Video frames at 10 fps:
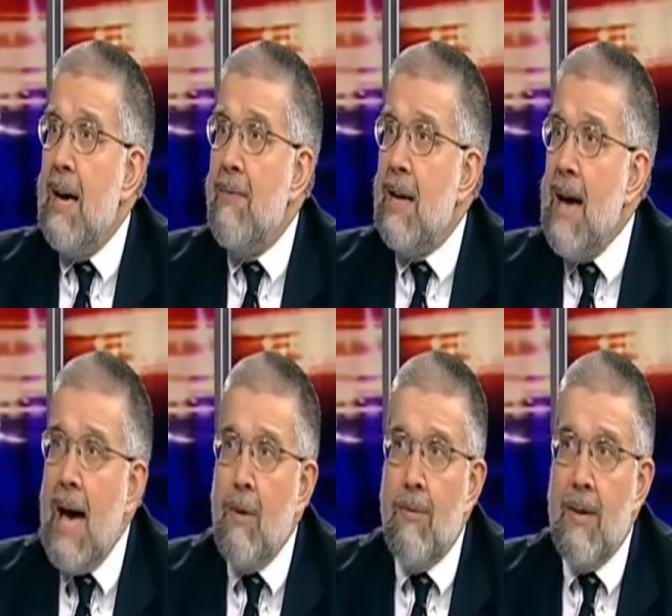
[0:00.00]
of a
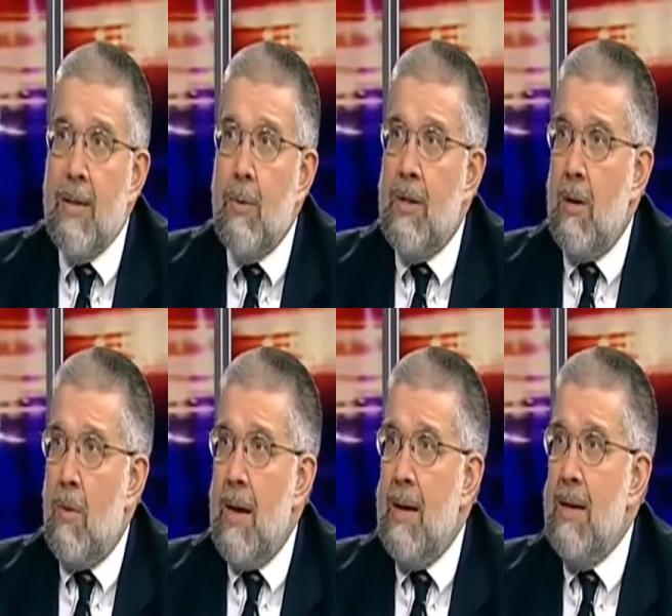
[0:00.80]
conflict with the
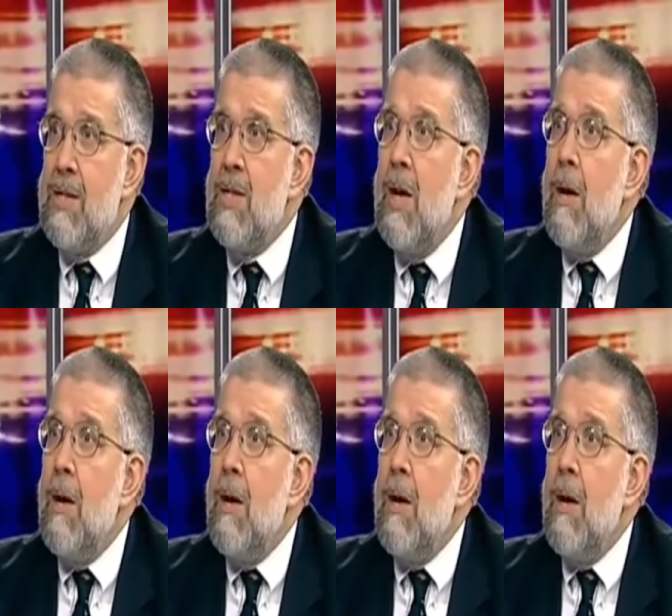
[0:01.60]
Iranians,